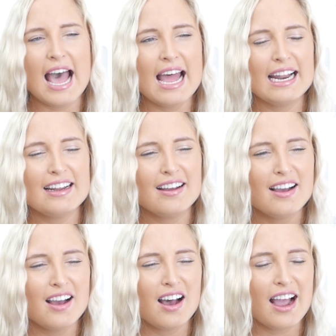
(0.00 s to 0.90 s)
And
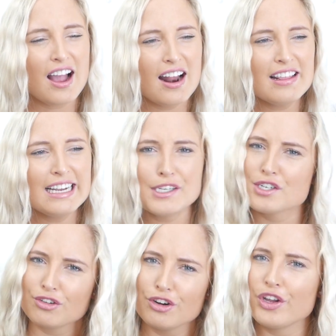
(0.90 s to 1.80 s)
I kind of think
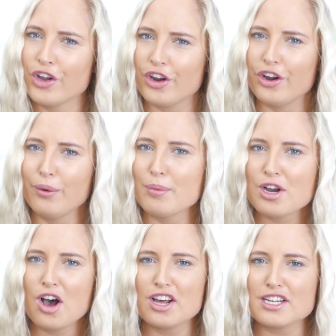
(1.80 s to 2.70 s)
screw you,
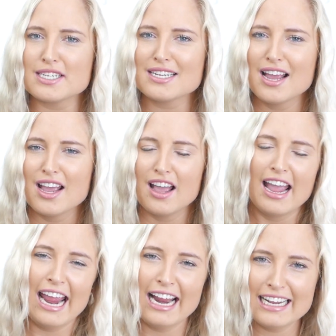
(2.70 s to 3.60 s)
because
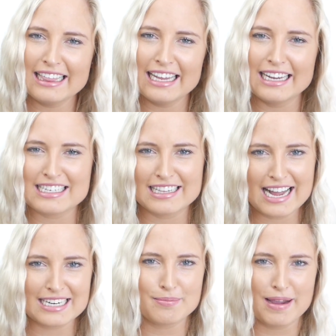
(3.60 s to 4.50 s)
anything is
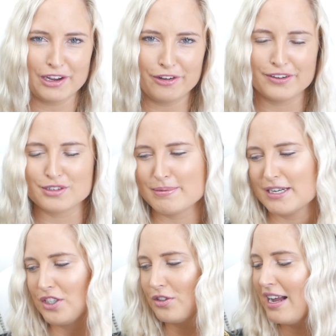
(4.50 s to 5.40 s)
allowed to make you feel
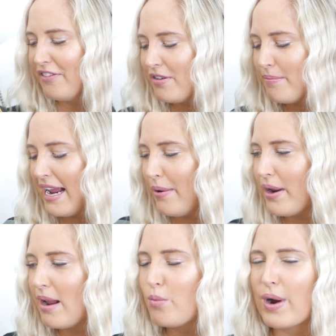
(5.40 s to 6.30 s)
special. And for me,
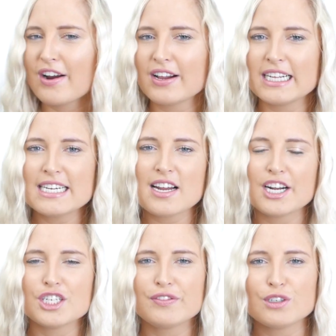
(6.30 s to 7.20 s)
when I'm wearing this,
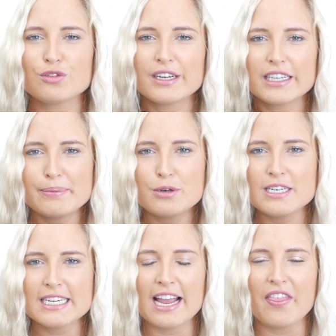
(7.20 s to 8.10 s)
I just feel really
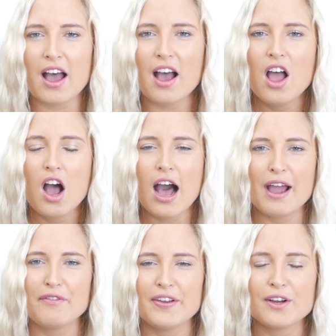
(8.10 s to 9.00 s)
put together.
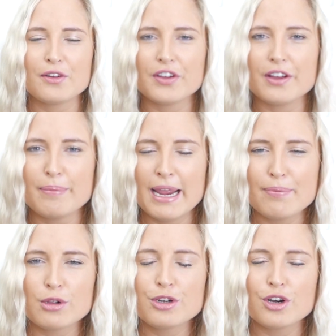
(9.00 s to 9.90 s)
I feel that
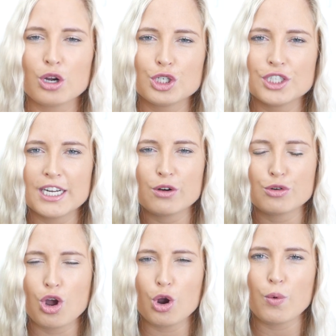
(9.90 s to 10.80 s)
people who know
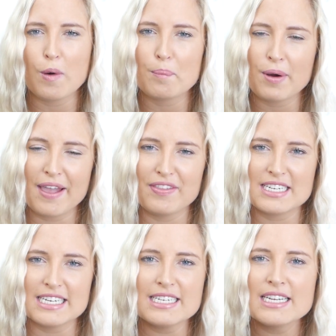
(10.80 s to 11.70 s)
Chanel know what brand
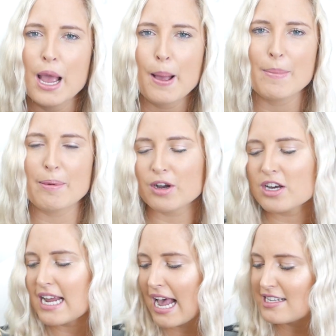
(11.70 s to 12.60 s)
this is, but
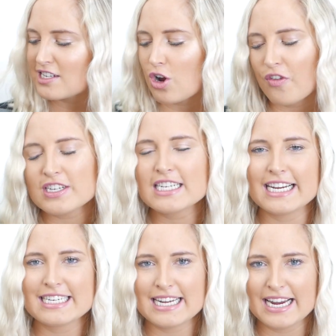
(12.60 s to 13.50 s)
because it hasn't got the
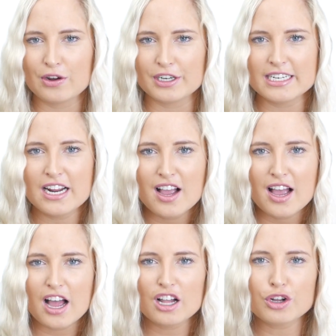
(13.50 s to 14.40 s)
C C on it,
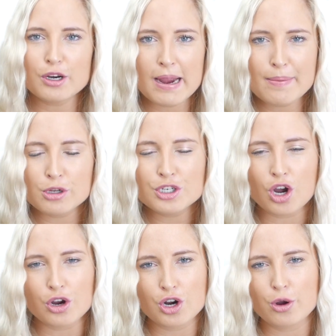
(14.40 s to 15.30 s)
a lot of people who
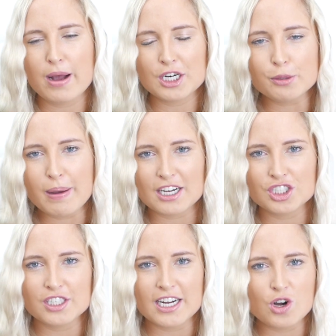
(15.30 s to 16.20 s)
don't know much about
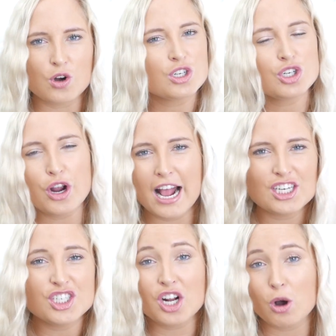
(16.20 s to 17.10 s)
Chanel don't
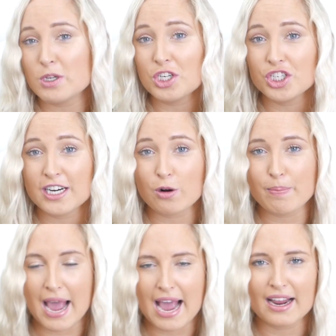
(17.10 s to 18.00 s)
actually know it's a Chanel
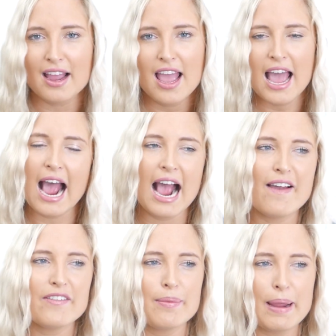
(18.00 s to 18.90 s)
bag.
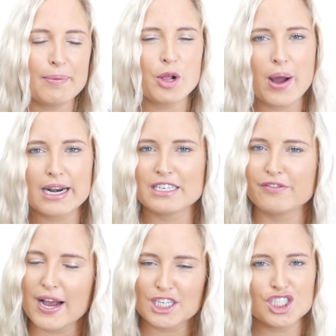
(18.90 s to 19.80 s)
And people who aren't into
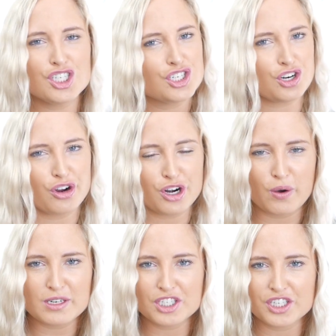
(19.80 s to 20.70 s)
fashion don't
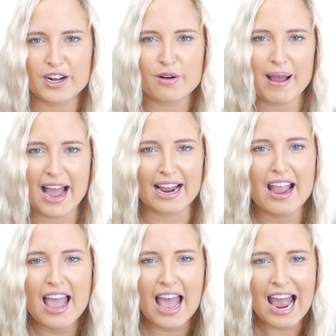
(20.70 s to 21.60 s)
know it's a Chanel bag.
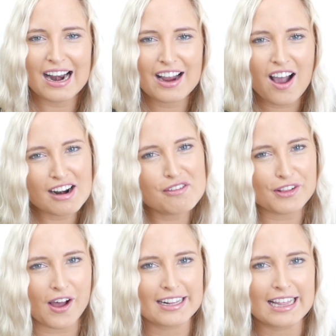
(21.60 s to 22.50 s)
And I kind
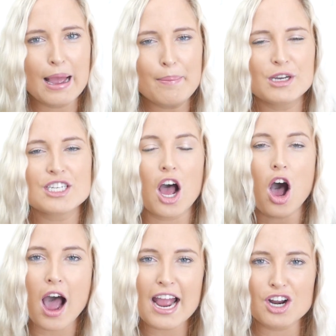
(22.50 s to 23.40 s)
of like that, because
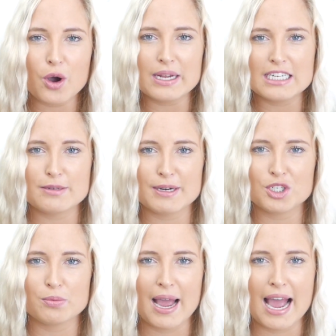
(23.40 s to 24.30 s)
I know it's a
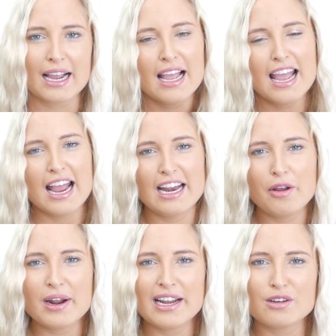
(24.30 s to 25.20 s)
special bag, and
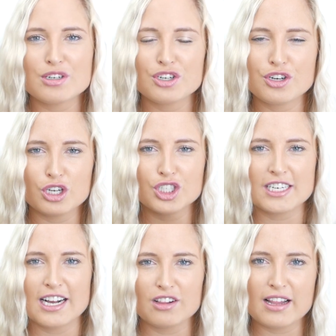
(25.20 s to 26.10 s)
anyone else who knows
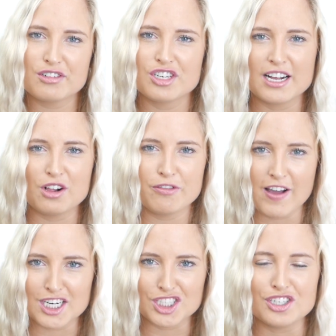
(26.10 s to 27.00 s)
Chanel, loves Chanel or
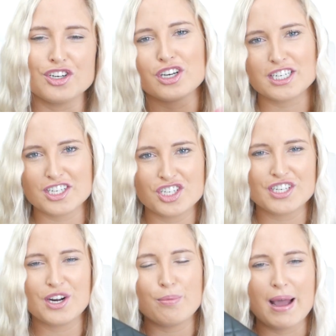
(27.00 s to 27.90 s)
fashion knows it's a
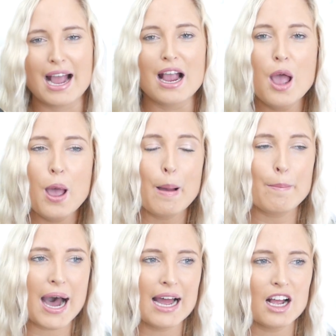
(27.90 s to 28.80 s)
Chanel bag.
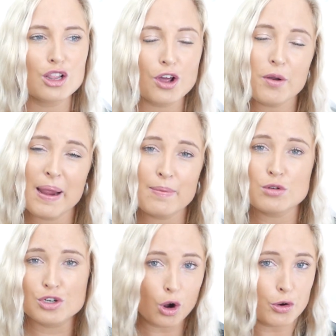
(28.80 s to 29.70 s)
But a lot of
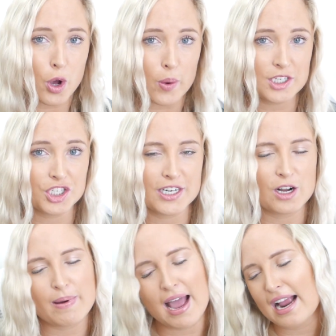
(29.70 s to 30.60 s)
people don't know it's a
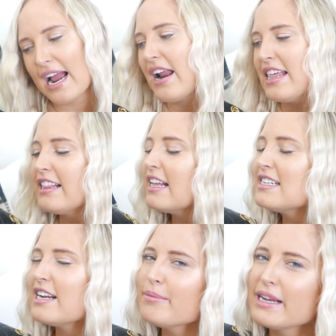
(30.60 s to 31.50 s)
Chanel bag, and I think
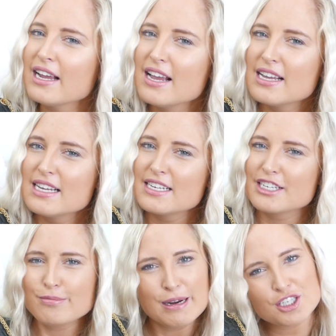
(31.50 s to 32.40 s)
that's something
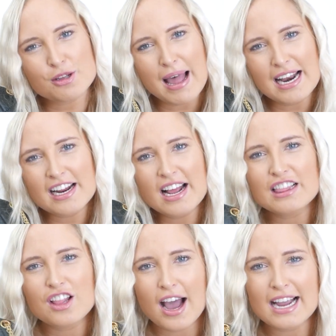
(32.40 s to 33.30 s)
special about it, and
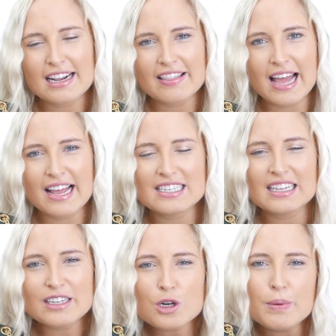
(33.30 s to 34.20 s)
I like that it's
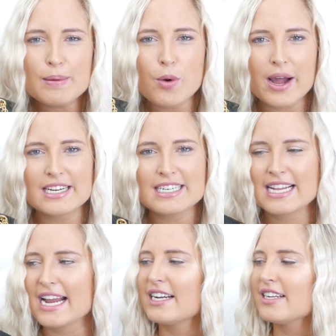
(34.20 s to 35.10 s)
a little bit more
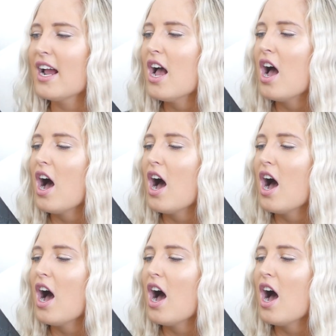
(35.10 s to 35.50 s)
understated.